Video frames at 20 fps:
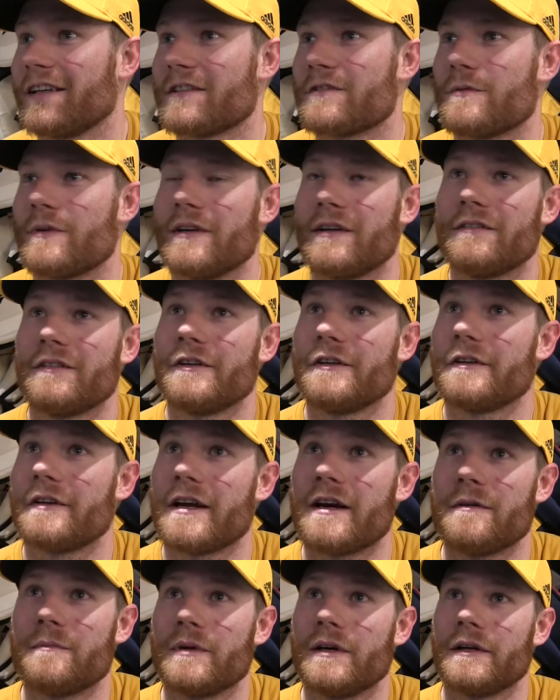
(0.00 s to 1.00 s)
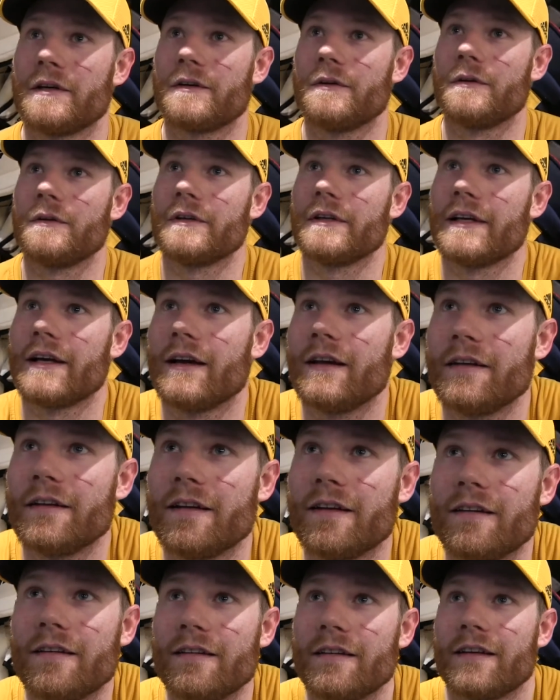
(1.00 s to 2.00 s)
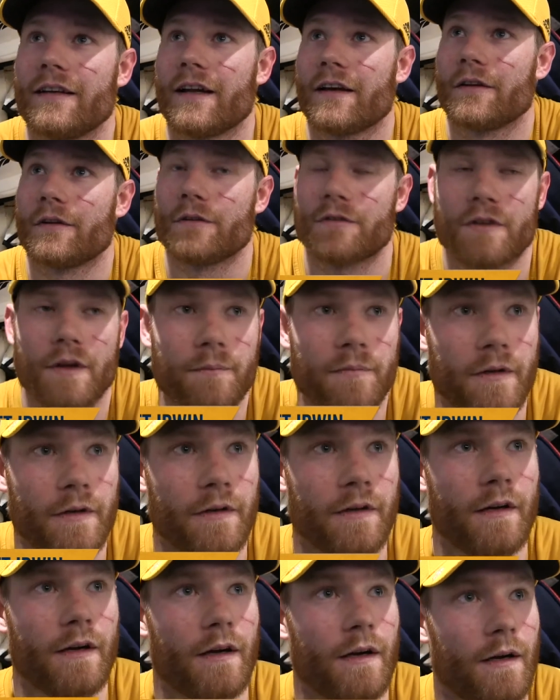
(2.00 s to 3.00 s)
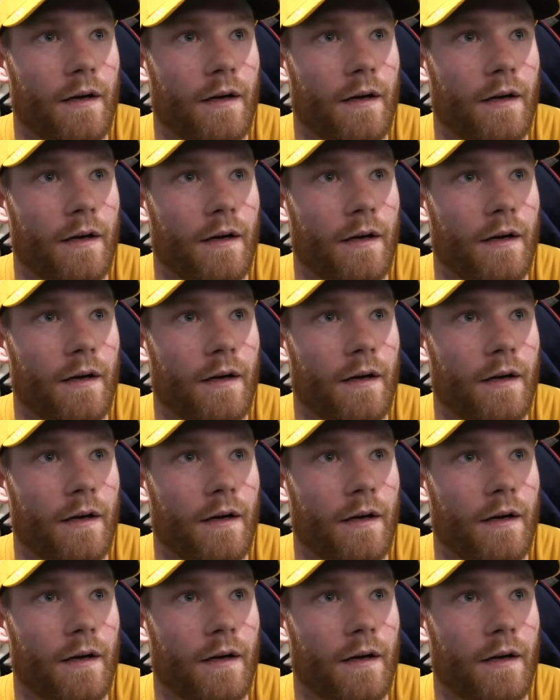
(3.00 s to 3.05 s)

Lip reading: guess whenever you're down by a goal, you got to do something.